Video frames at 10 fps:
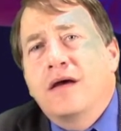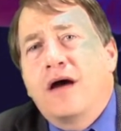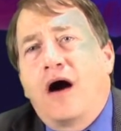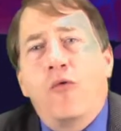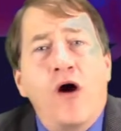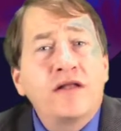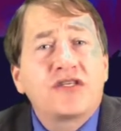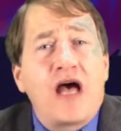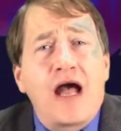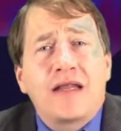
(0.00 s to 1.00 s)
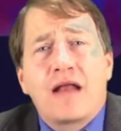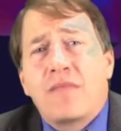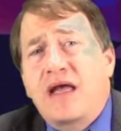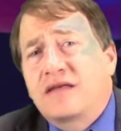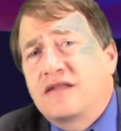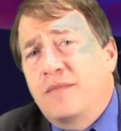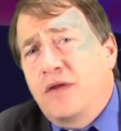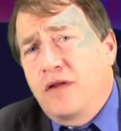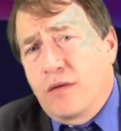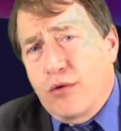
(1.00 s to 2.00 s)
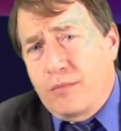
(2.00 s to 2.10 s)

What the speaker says: On one side, that makes them the liberal